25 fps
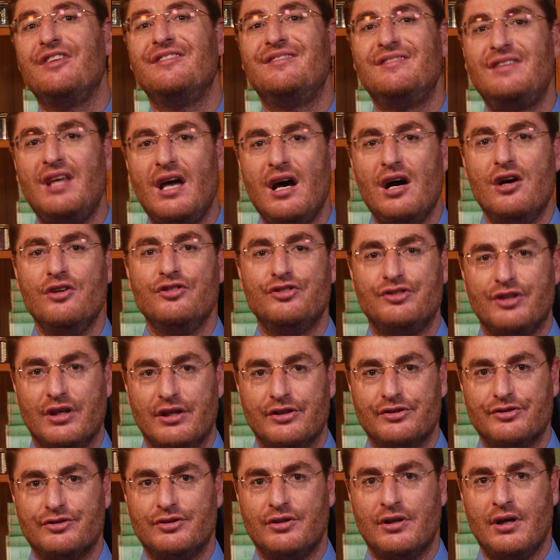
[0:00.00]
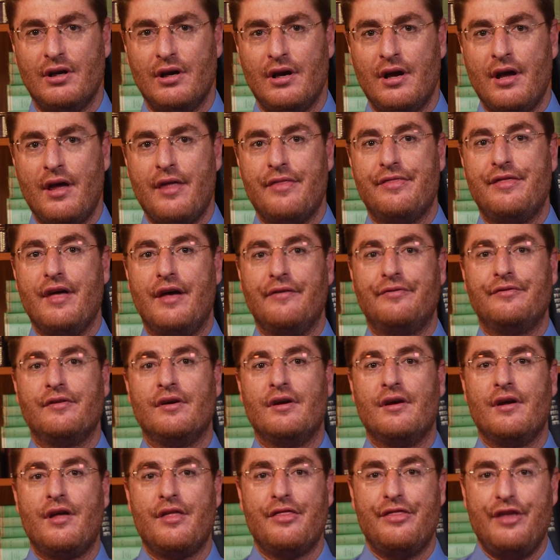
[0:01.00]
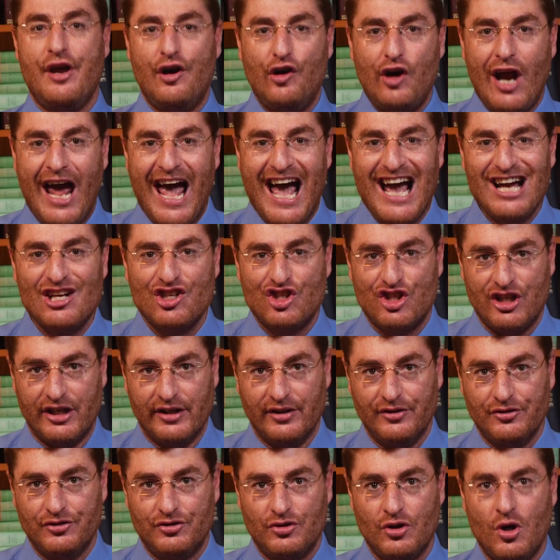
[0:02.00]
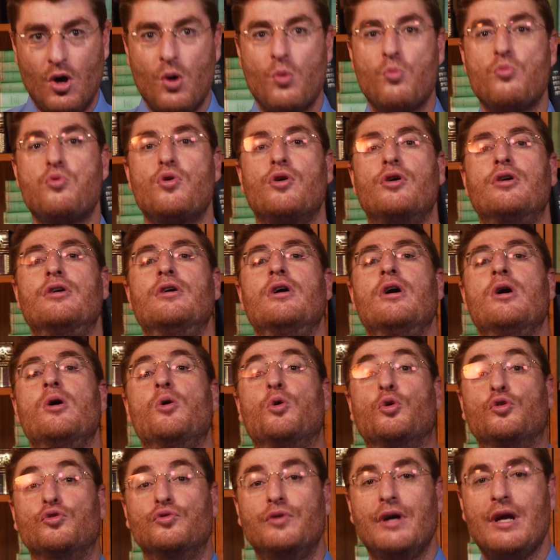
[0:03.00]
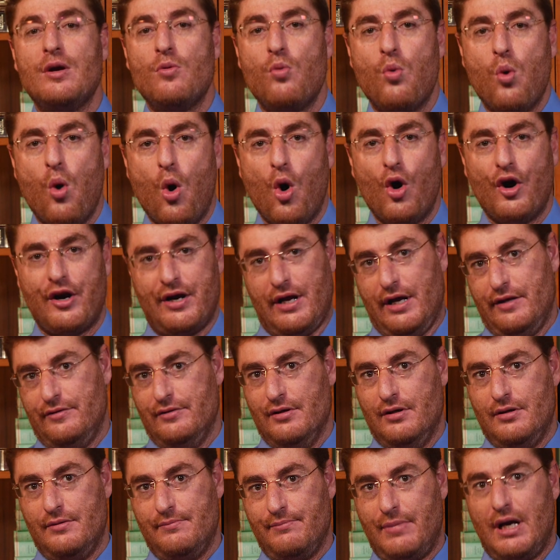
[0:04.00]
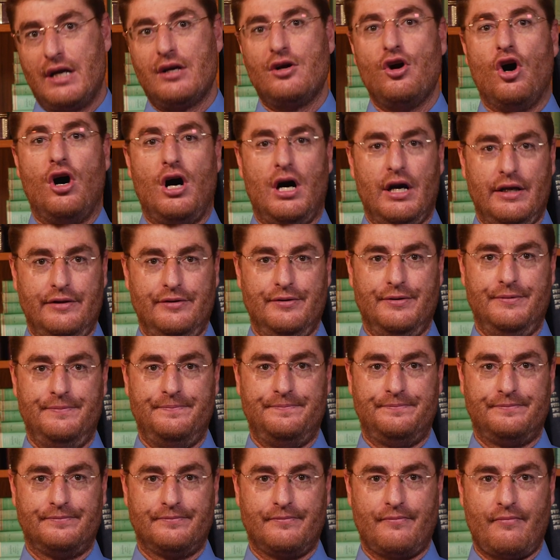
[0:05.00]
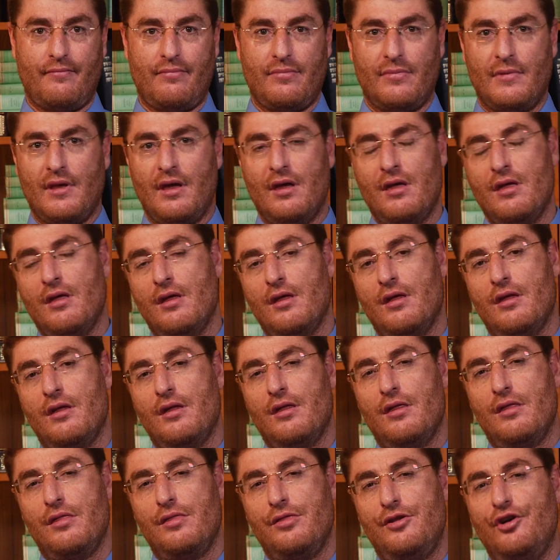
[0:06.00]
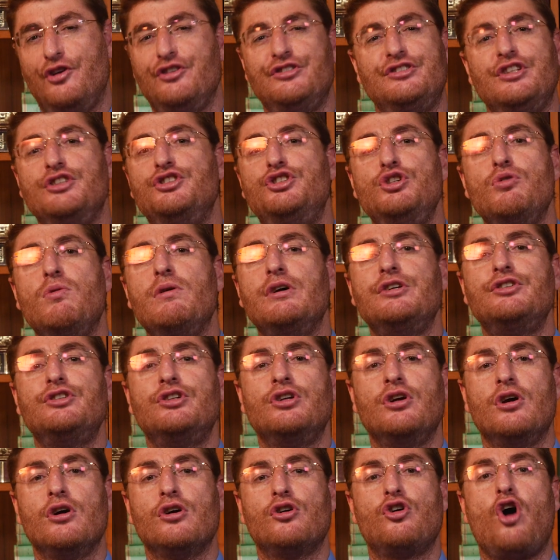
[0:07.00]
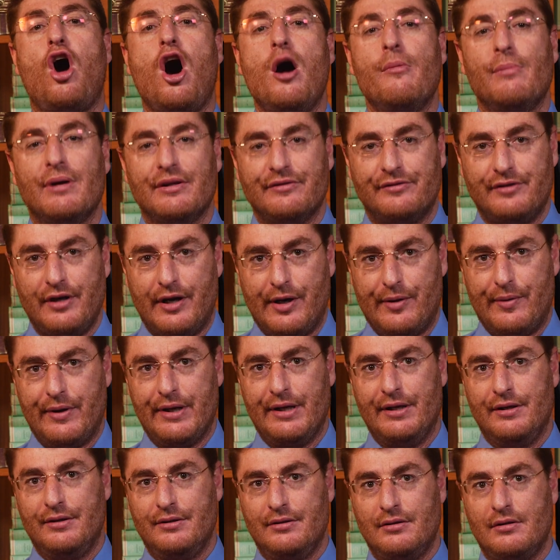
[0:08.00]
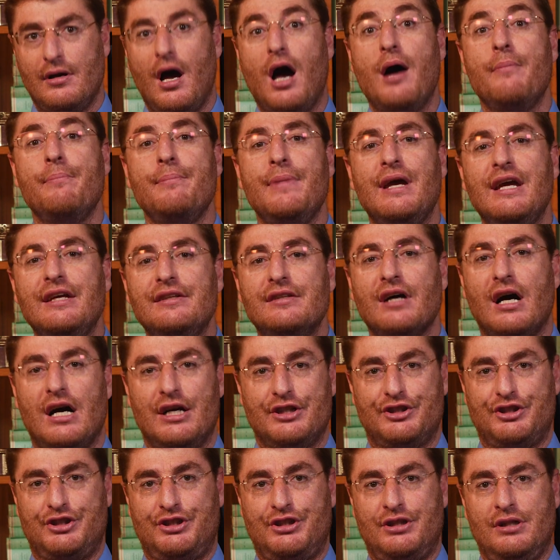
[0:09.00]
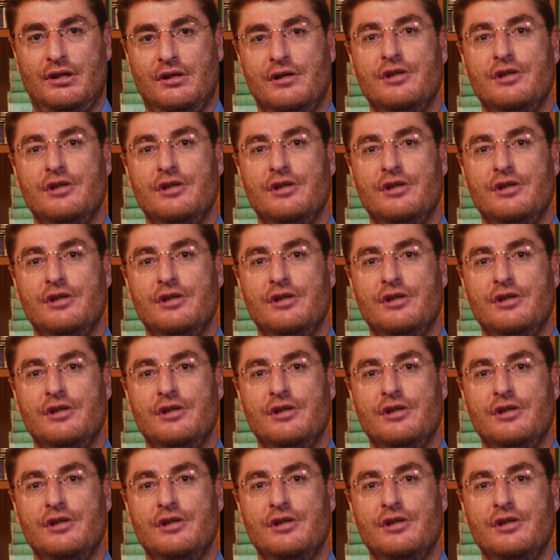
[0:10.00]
and tells us that their actions were rewarded by God. There's a Jewish commentary, a midrash,